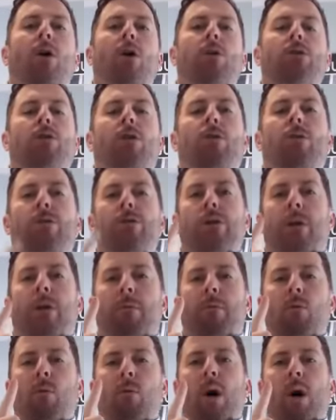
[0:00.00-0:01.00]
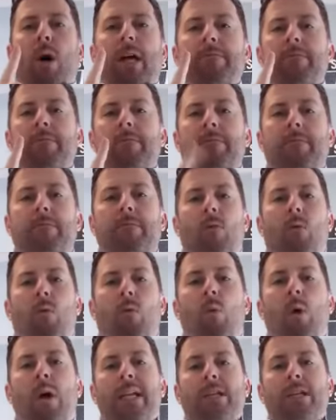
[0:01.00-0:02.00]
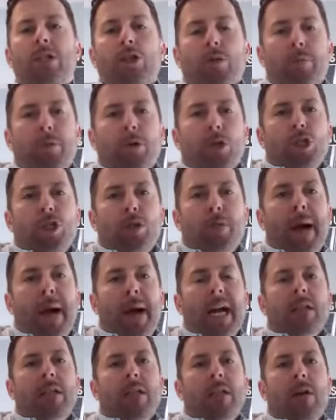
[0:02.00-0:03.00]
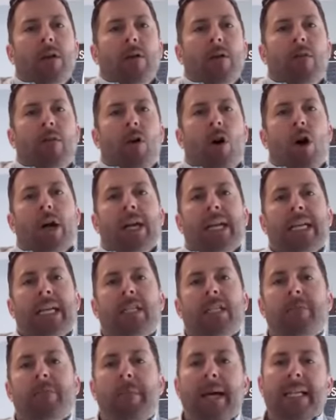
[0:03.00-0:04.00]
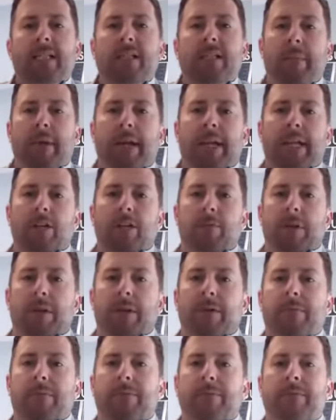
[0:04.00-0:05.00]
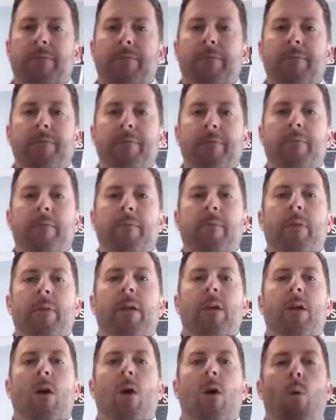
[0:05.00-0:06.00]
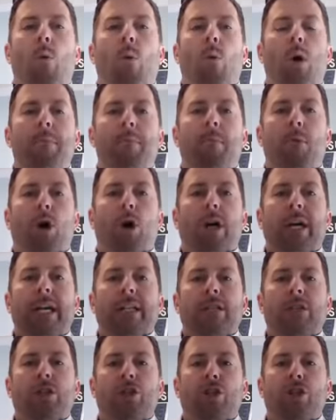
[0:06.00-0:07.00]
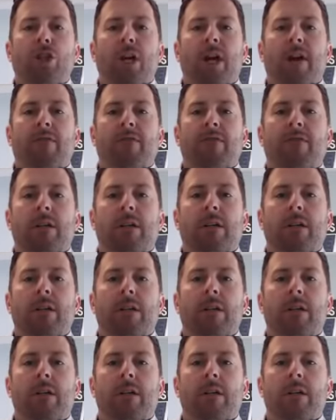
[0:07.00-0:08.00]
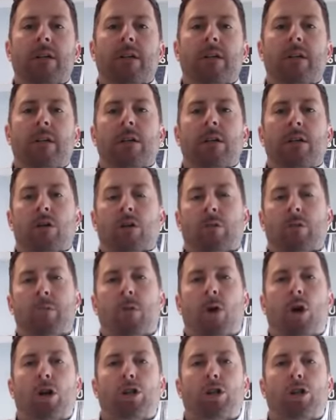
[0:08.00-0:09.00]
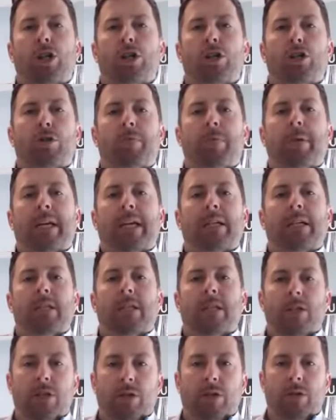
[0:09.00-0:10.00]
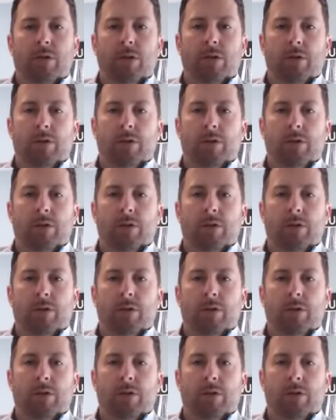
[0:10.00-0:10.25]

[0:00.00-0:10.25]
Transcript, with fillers: So number one, what is your perspective on expense management? When markets shift, your margin is your biggest issue.